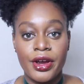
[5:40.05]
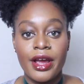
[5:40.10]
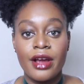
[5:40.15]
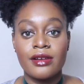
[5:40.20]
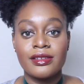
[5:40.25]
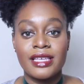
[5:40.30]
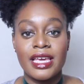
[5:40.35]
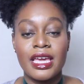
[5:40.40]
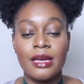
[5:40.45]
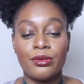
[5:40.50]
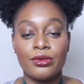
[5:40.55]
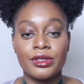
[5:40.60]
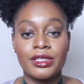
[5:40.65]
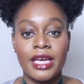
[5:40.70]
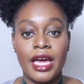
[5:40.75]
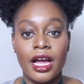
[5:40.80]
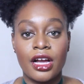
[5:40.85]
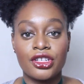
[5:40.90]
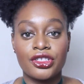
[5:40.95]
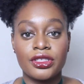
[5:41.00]
your hair is
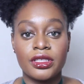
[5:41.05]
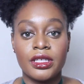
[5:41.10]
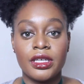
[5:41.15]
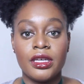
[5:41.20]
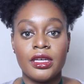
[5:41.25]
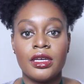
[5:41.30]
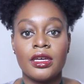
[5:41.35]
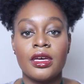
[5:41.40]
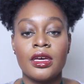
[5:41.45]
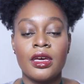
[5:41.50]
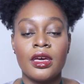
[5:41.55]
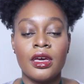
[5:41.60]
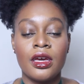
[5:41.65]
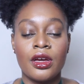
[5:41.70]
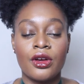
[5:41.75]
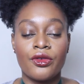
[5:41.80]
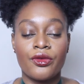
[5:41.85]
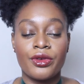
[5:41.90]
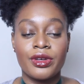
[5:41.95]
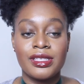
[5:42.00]
able to actually
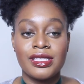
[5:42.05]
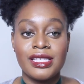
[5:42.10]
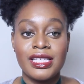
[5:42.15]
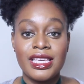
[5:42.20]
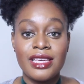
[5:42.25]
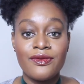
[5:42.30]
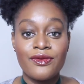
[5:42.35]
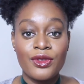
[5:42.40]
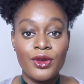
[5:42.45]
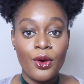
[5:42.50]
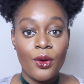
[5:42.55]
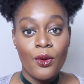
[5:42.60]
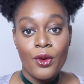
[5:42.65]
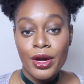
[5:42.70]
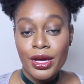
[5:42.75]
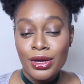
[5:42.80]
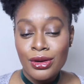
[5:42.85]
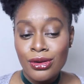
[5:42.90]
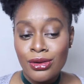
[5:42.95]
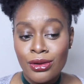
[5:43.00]
receive the
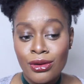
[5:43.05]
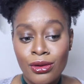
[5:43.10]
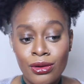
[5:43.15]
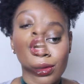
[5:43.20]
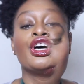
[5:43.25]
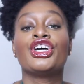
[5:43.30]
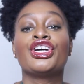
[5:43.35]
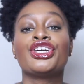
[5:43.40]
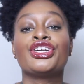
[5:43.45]
oil.